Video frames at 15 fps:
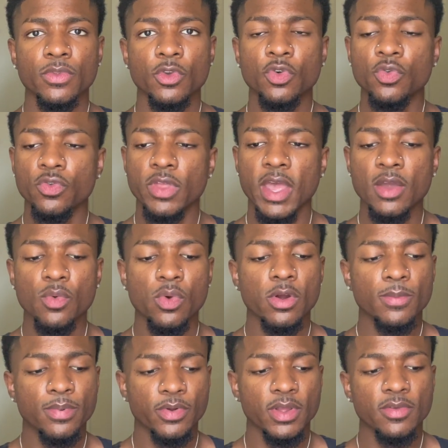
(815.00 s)
Who they were
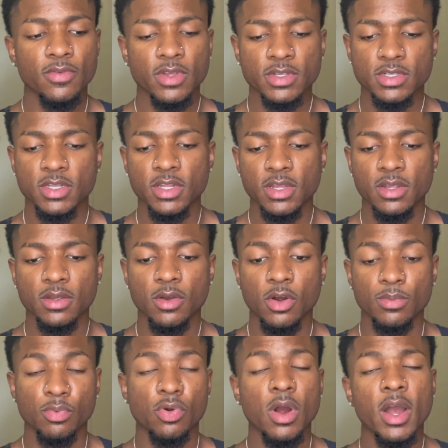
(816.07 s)
previously or
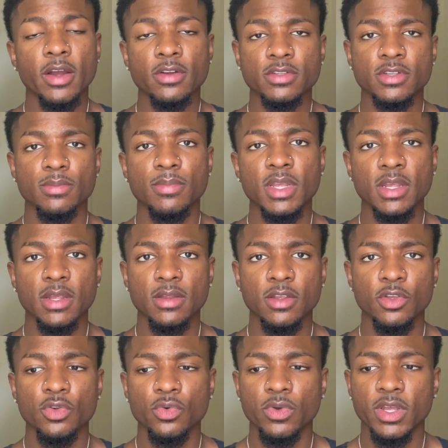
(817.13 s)
prior to meeting
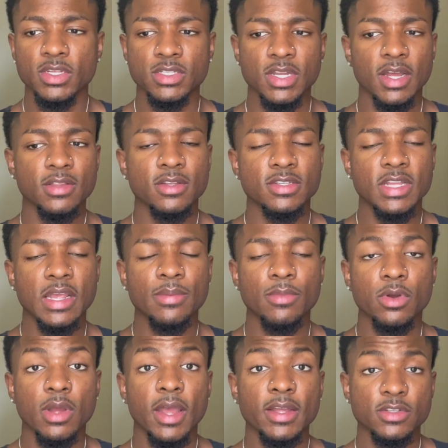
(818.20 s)
you is not the
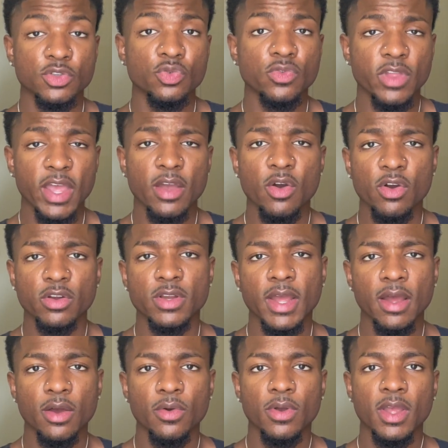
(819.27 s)
same as who they are
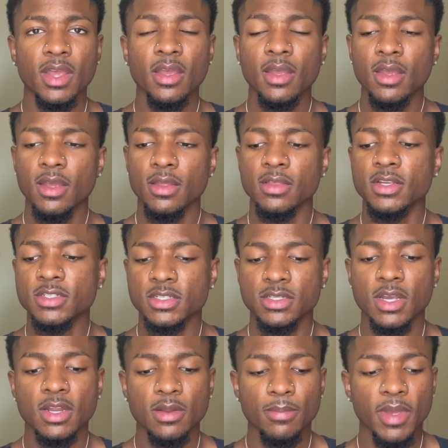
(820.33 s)
now. And this is
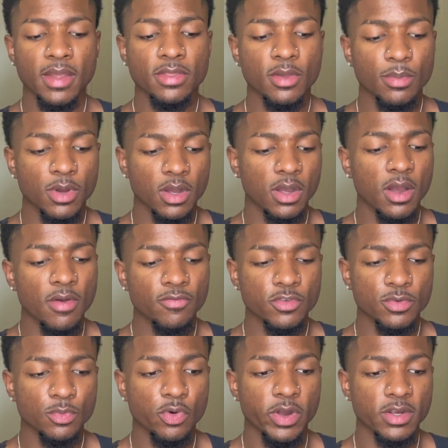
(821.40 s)
going to make them
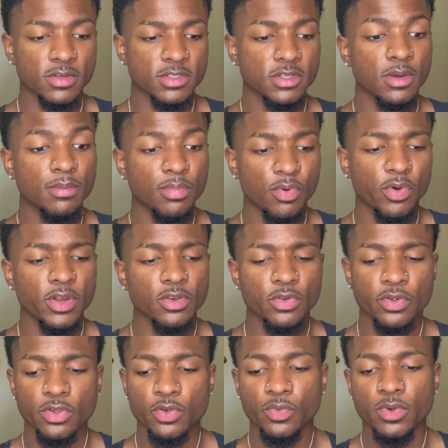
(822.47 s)
uncomfortable. At some point
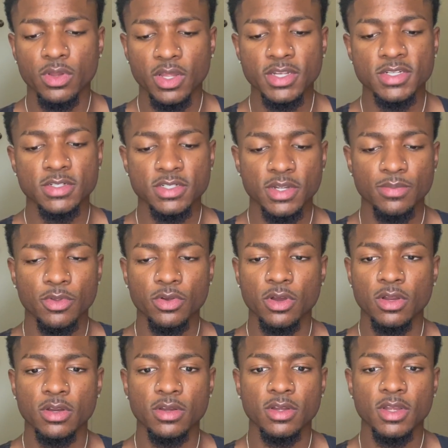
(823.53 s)
during your relationship, they're
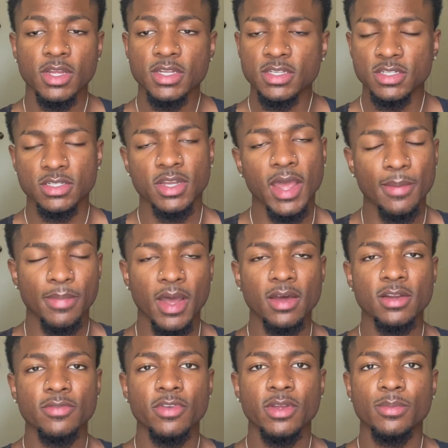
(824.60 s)
going to snap out
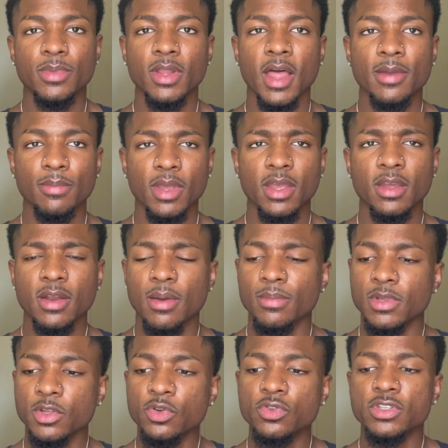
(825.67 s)
of it and be like, man,
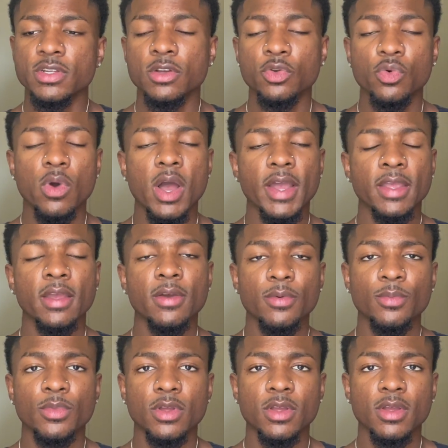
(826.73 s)
I'm losing who I
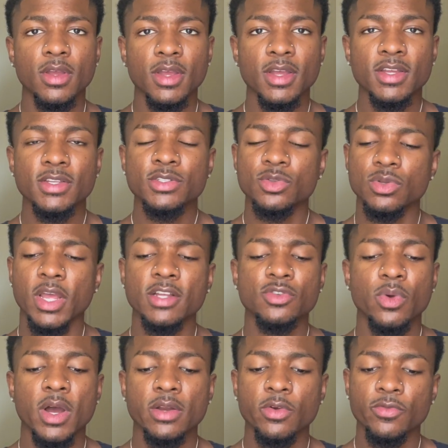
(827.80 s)
am. So that's
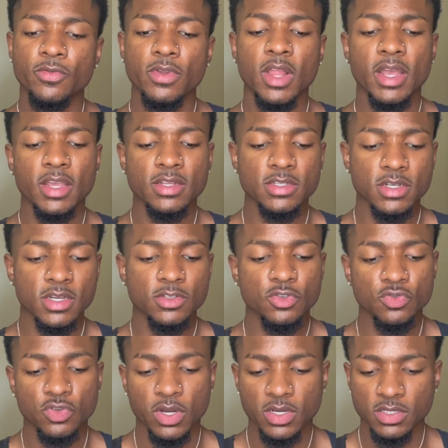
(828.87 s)
why I don't feel like it's good
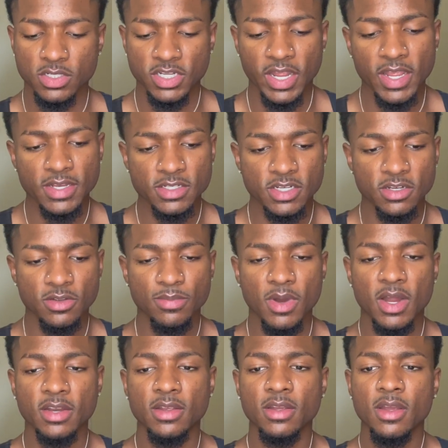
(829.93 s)
to try to change
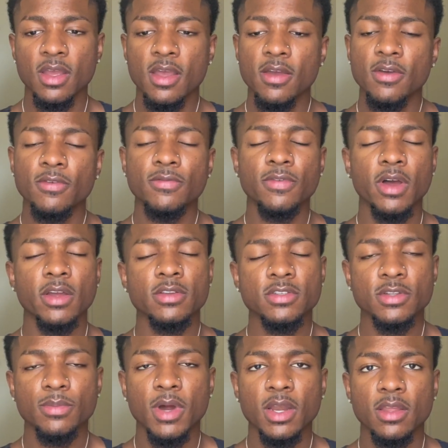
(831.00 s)
anybody. Find
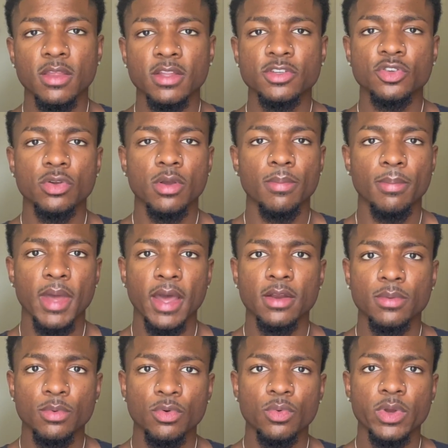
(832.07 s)
somebody that you're
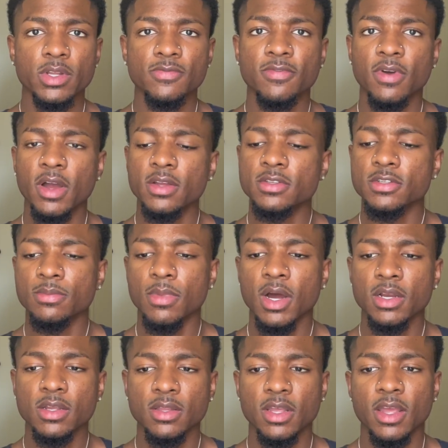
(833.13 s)
compatible with. Find
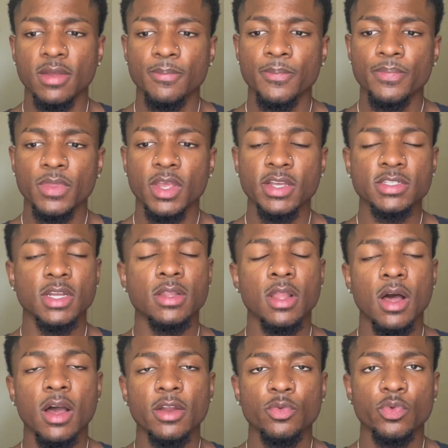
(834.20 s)
somebody that is
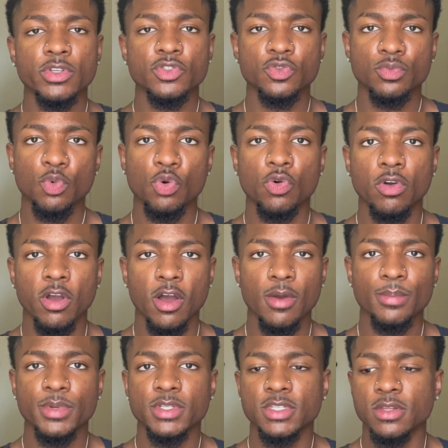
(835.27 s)
aligned with your moral
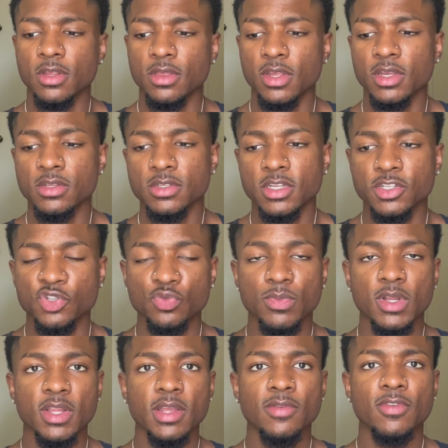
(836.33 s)
compass and the things that you
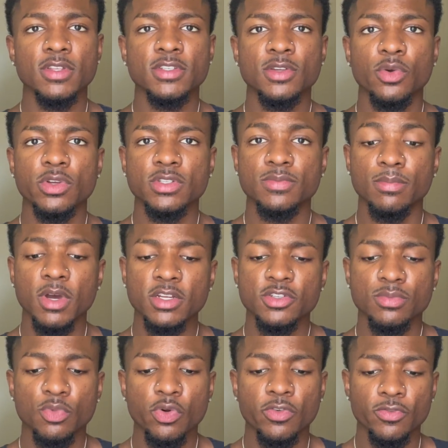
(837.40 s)
believe in, so it's much
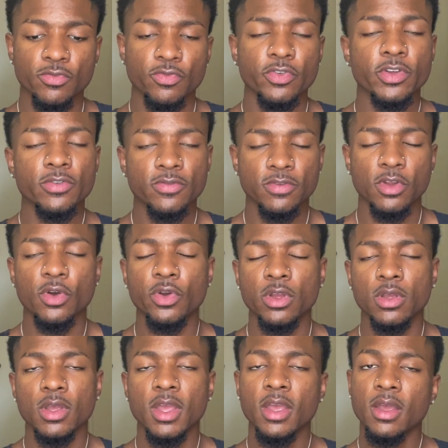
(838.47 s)
more
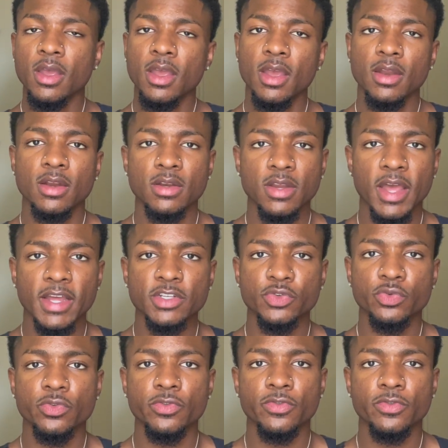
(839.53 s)
free-flowing and a natural